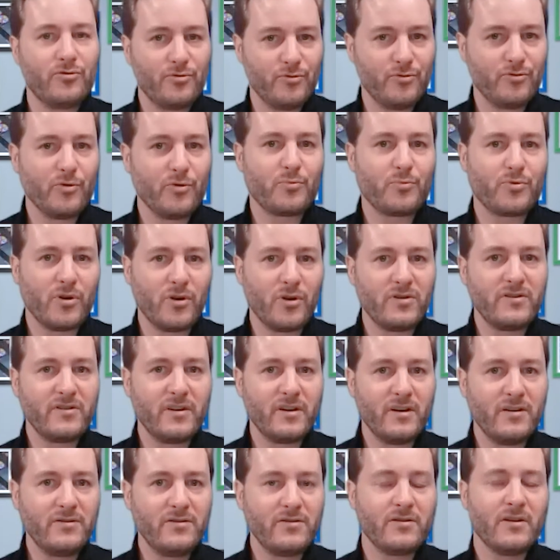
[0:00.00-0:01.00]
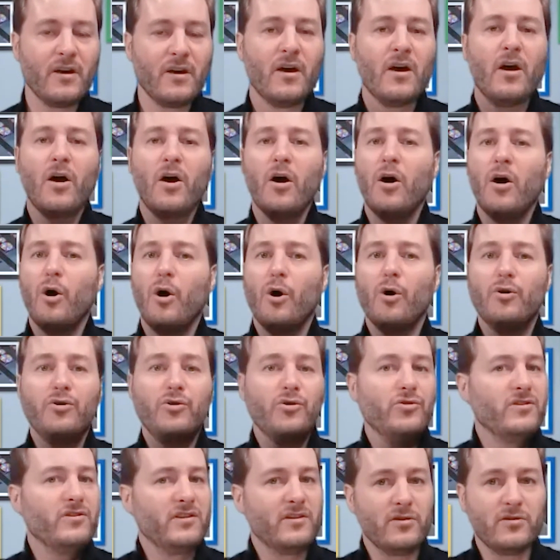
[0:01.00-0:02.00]
to the process, or
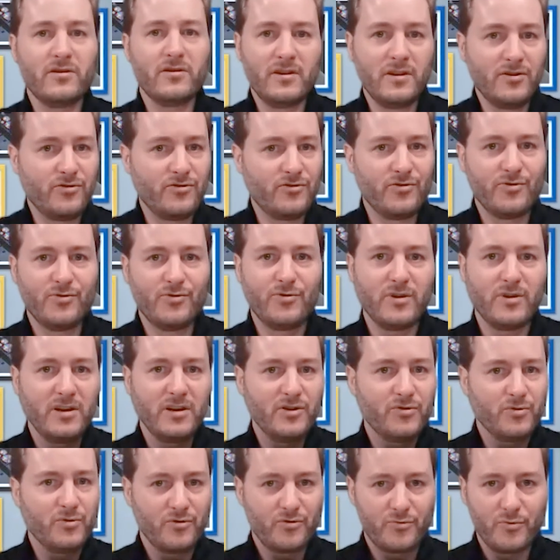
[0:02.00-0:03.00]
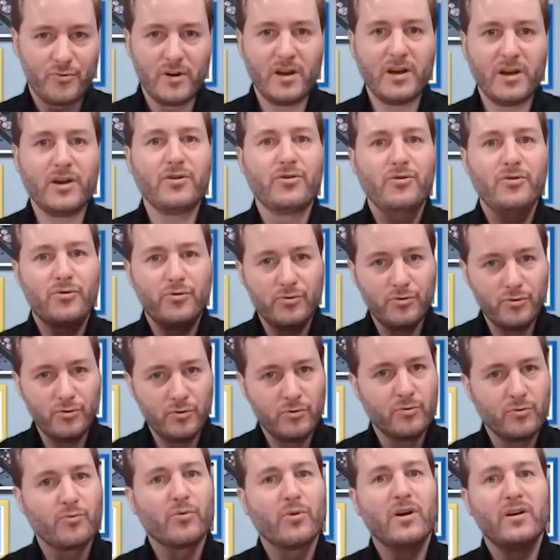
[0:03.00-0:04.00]
you didn't need to and it was really you
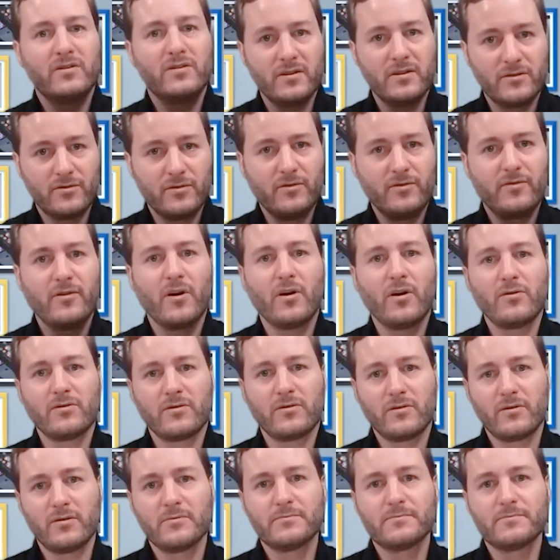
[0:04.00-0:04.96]
raising the fund?